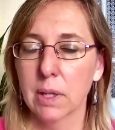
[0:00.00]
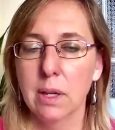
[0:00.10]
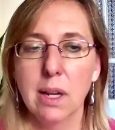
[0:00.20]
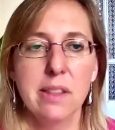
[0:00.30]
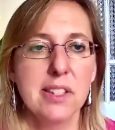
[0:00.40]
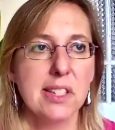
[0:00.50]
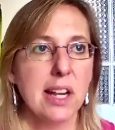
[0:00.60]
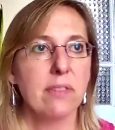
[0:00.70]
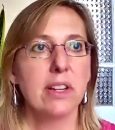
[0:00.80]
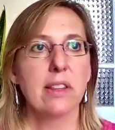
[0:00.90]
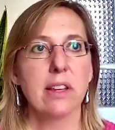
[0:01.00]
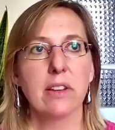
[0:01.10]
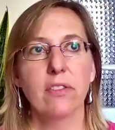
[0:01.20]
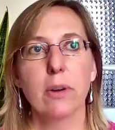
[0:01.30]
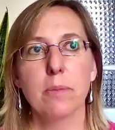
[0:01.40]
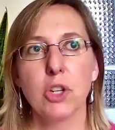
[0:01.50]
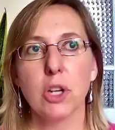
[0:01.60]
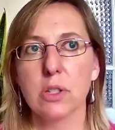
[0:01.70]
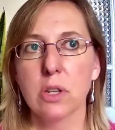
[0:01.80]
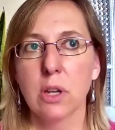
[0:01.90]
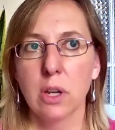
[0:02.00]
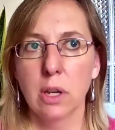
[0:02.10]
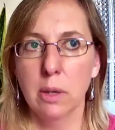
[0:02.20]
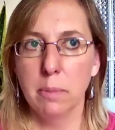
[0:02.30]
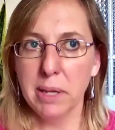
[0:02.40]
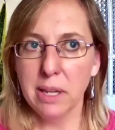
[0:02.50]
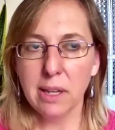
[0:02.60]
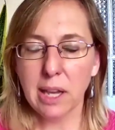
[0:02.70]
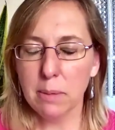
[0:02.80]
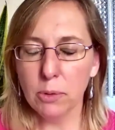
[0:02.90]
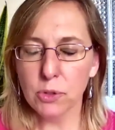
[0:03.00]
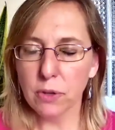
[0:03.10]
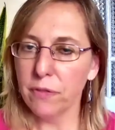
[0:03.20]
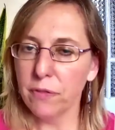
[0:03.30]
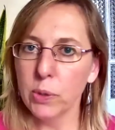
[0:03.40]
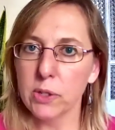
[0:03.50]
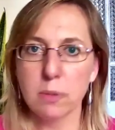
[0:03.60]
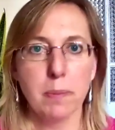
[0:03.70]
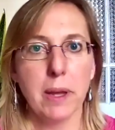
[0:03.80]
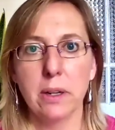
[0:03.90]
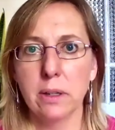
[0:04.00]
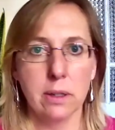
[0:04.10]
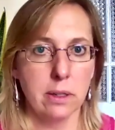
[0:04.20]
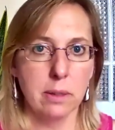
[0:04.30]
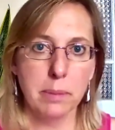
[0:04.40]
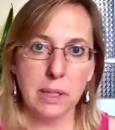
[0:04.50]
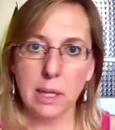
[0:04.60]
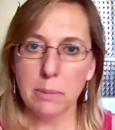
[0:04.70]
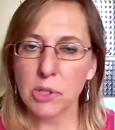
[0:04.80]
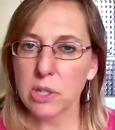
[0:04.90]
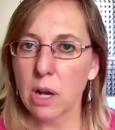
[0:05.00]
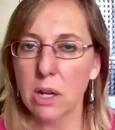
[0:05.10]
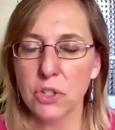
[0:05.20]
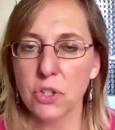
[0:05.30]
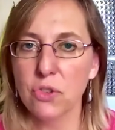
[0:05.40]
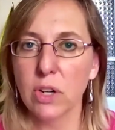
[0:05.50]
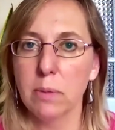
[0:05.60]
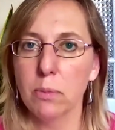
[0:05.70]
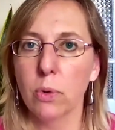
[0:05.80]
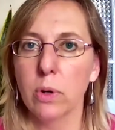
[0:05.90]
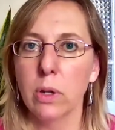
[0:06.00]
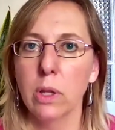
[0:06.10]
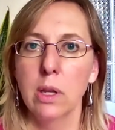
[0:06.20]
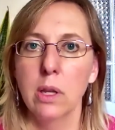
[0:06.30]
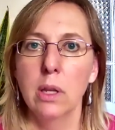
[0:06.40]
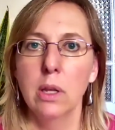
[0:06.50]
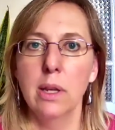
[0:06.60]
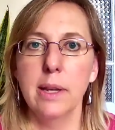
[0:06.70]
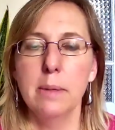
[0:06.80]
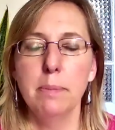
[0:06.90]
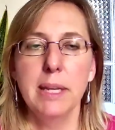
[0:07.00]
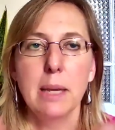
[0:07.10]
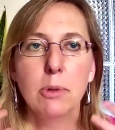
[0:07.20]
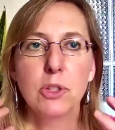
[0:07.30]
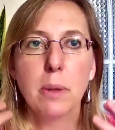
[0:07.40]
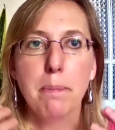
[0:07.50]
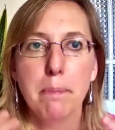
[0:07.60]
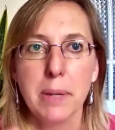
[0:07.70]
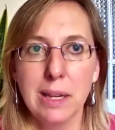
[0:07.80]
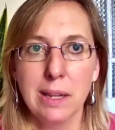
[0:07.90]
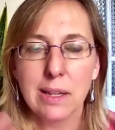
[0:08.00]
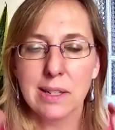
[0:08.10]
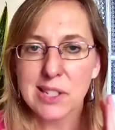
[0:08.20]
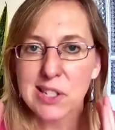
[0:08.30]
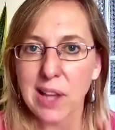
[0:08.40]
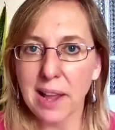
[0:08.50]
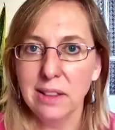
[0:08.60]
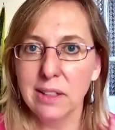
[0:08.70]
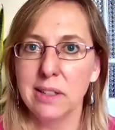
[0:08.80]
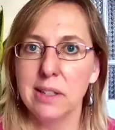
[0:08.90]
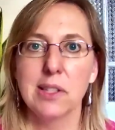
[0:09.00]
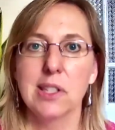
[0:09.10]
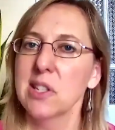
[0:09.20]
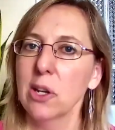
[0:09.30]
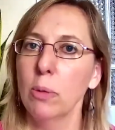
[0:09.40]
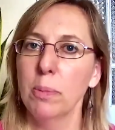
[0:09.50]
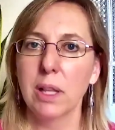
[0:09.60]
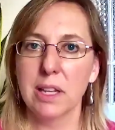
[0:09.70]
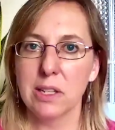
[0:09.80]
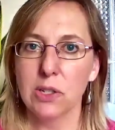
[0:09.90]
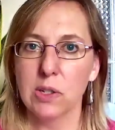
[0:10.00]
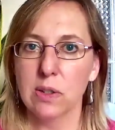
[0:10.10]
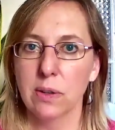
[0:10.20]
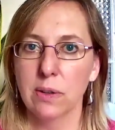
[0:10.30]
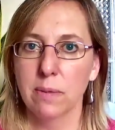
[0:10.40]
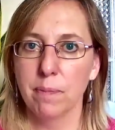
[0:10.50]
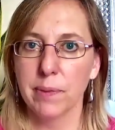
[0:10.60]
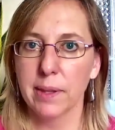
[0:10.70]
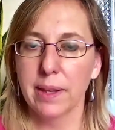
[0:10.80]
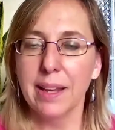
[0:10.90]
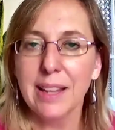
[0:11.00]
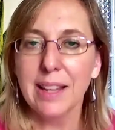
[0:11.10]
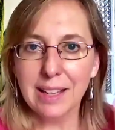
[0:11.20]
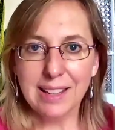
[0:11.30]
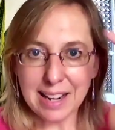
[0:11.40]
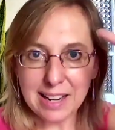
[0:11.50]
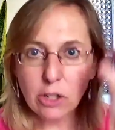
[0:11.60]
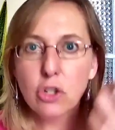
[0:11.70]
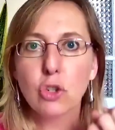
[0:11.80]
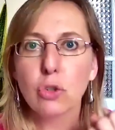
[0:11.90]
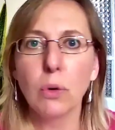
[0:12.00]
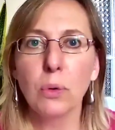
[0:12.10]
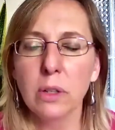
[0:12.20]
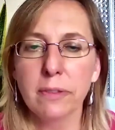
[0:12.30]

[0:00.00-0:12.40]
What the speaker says: And this is everything from just being able to focus better, and being able to concentrate more, and be able to be in a silent and still place, getting control of my